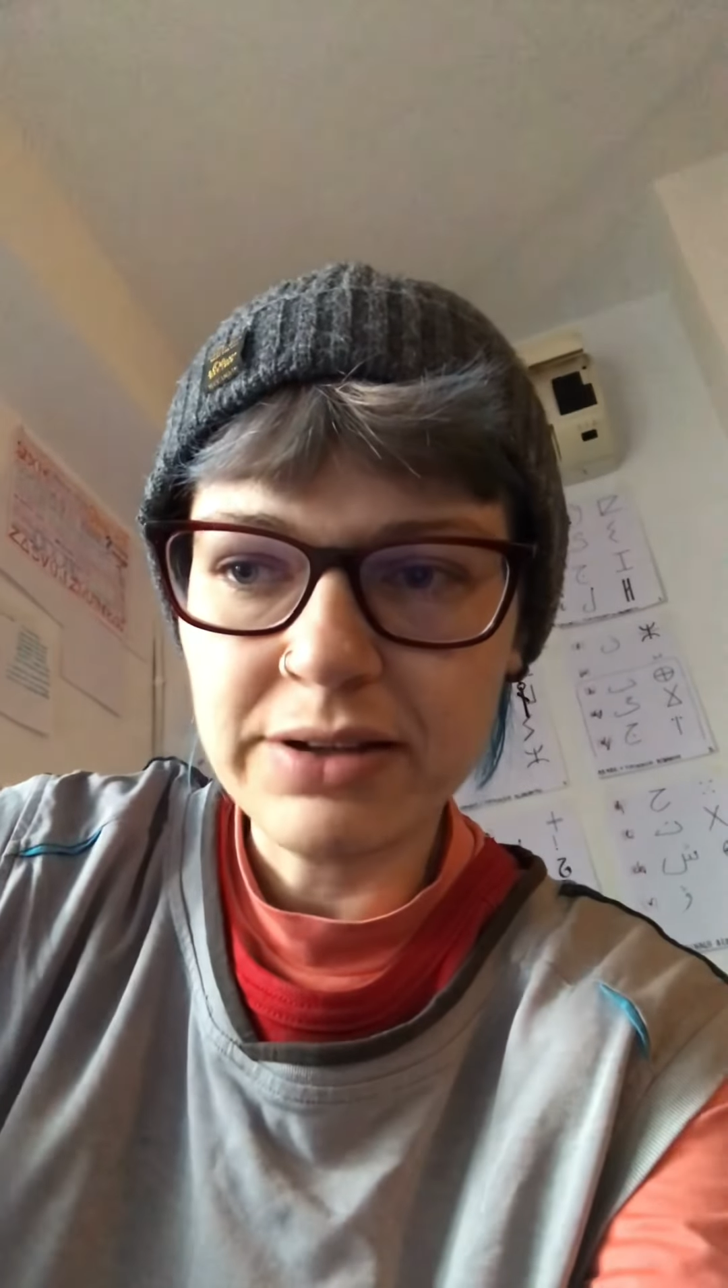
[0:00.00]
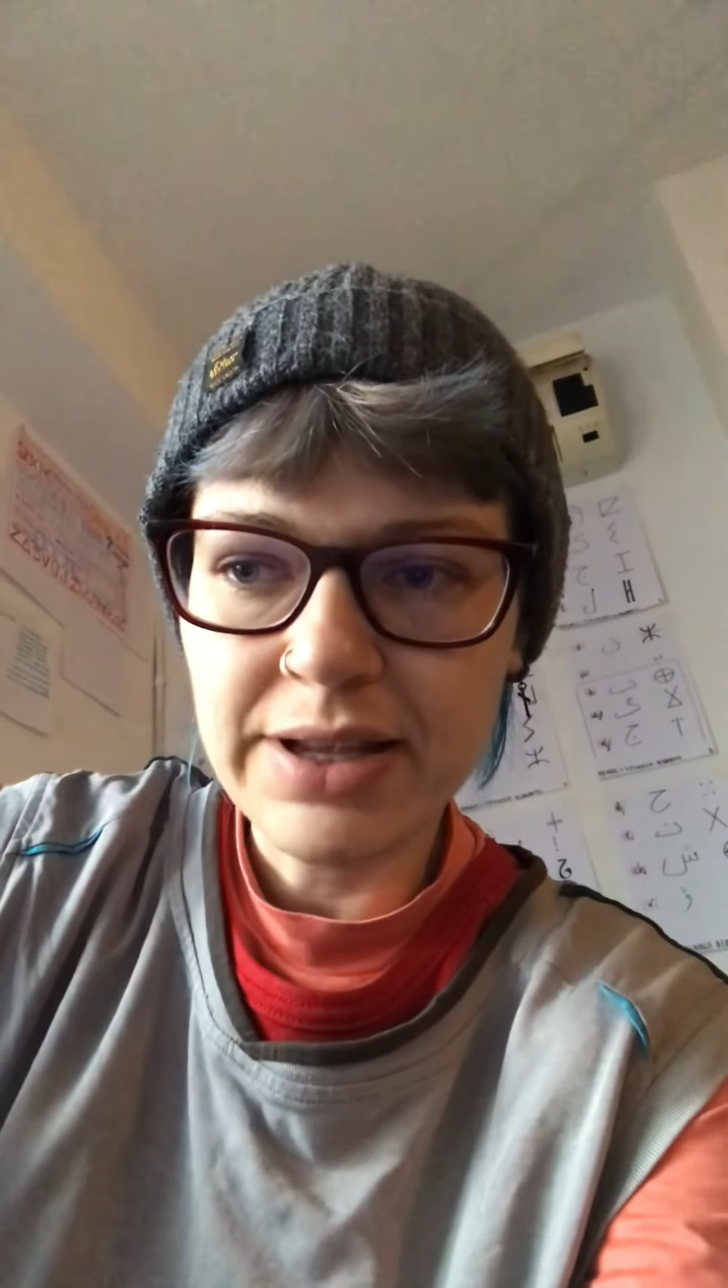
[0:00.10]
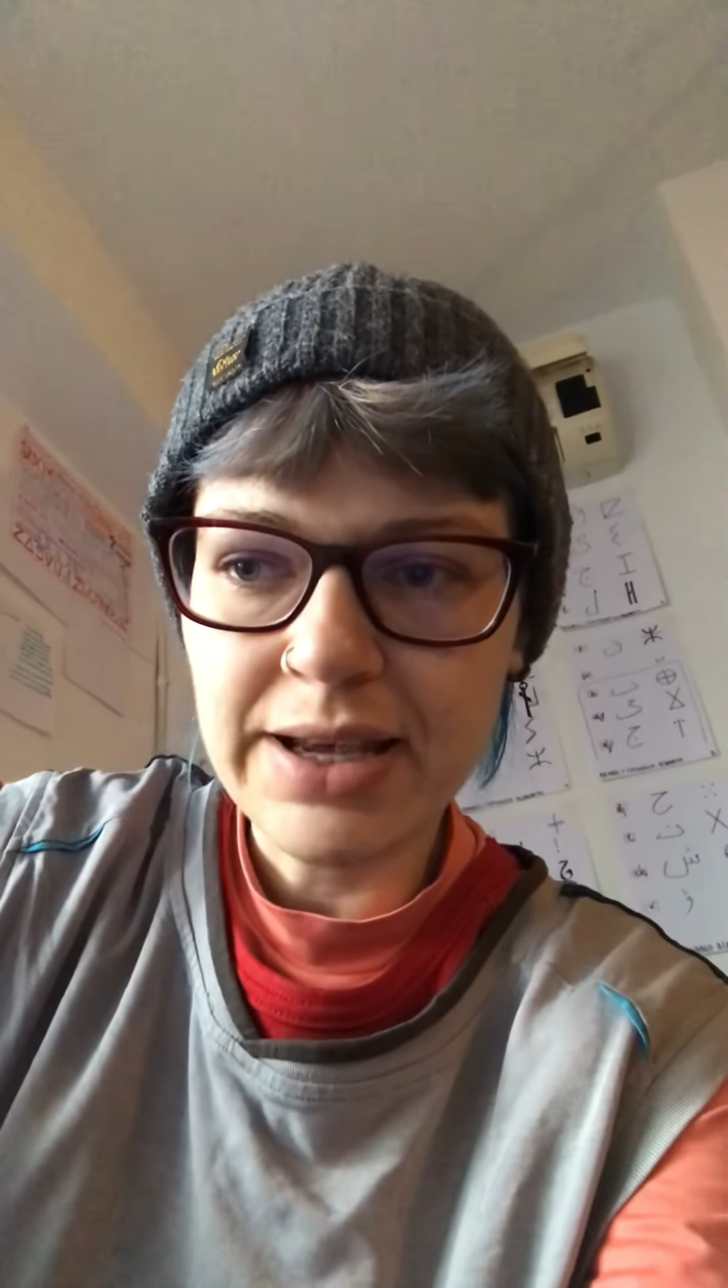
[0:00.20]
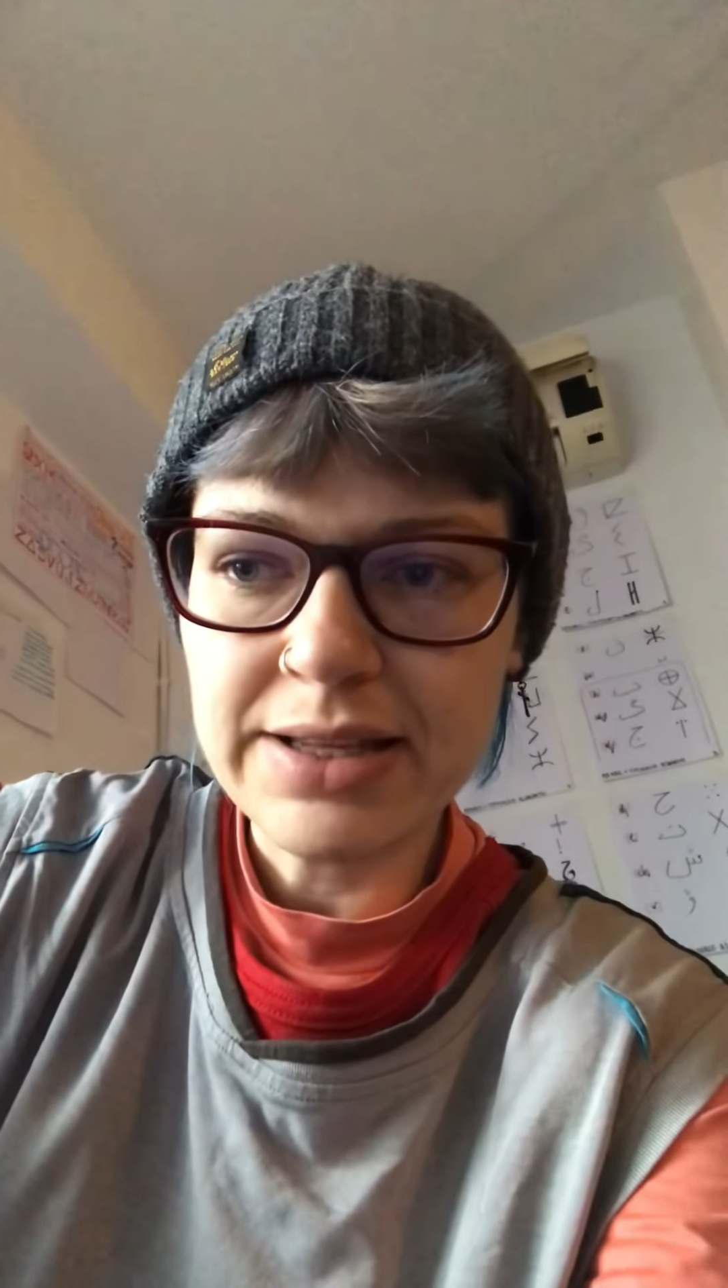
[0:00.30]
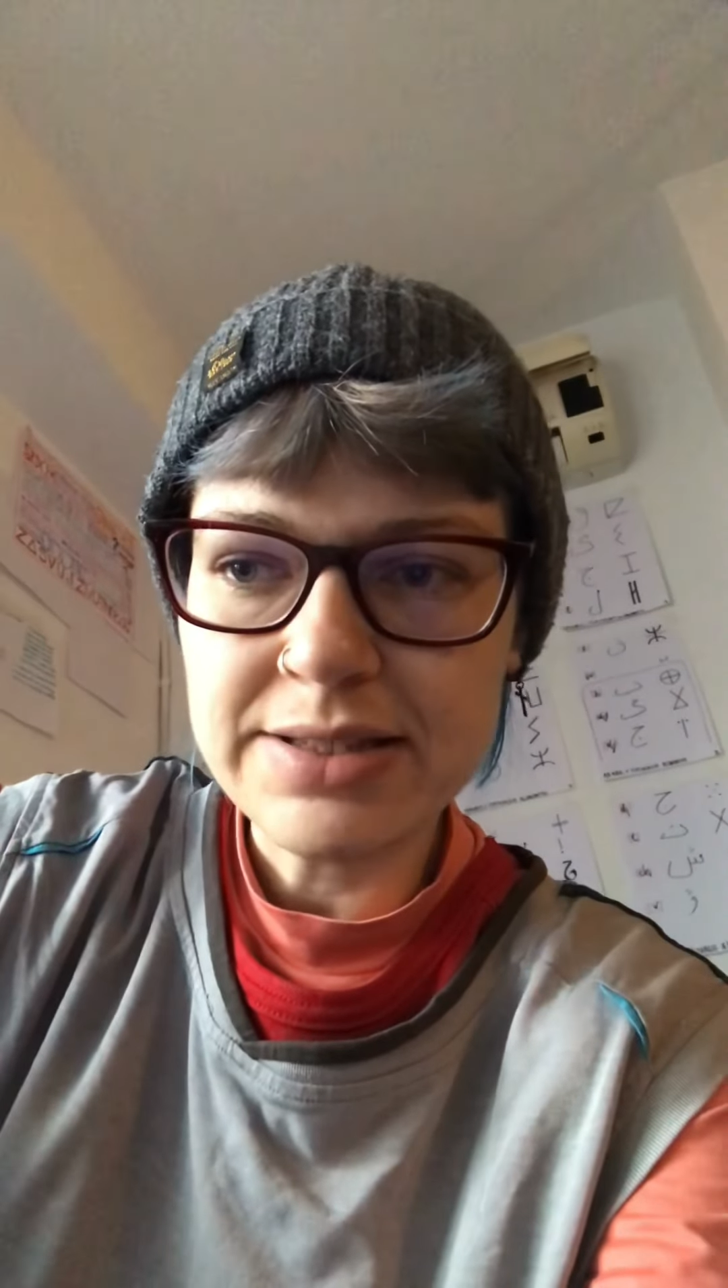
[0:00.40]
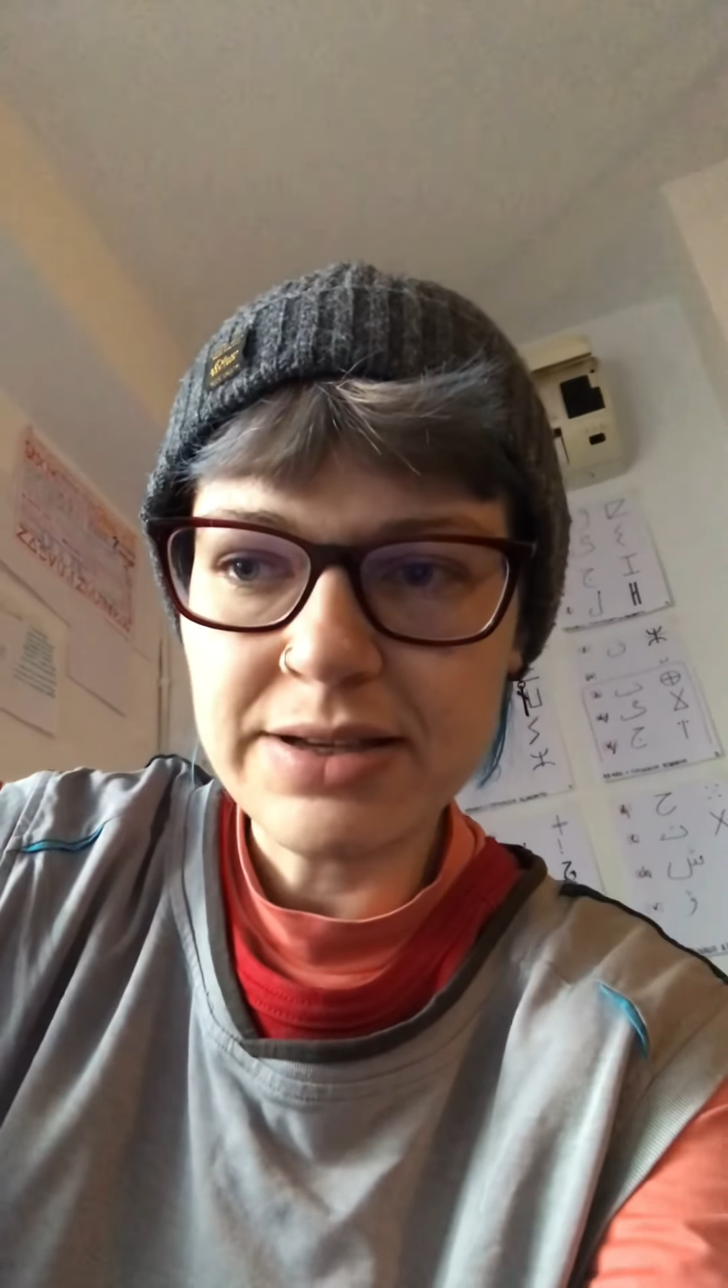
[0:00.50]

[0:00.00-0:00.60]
that